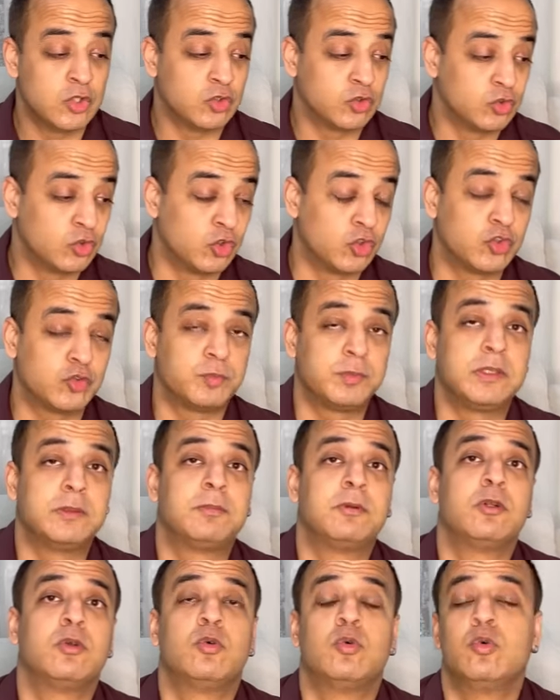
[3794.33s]
those
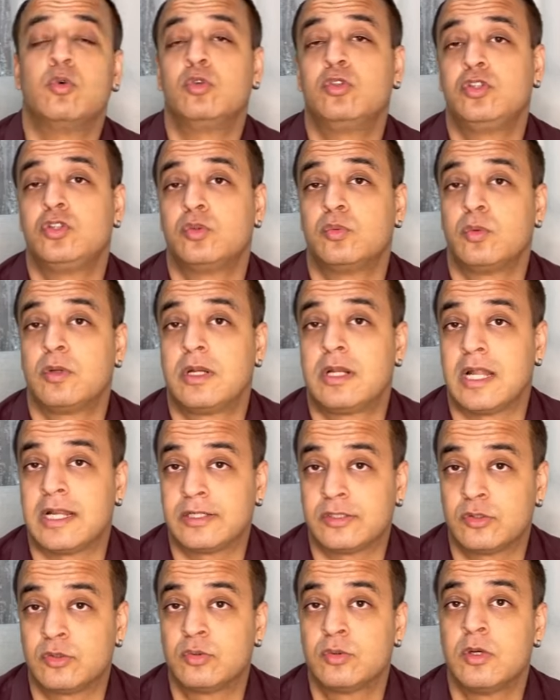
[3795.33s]
people who you would
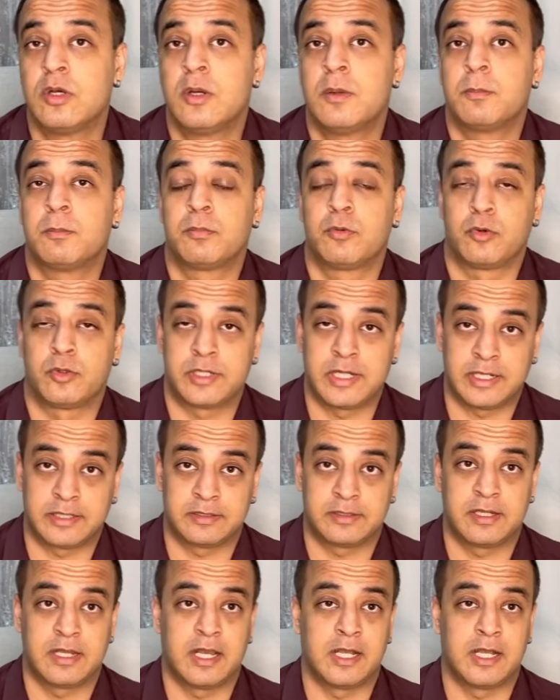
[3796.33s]
like to protect.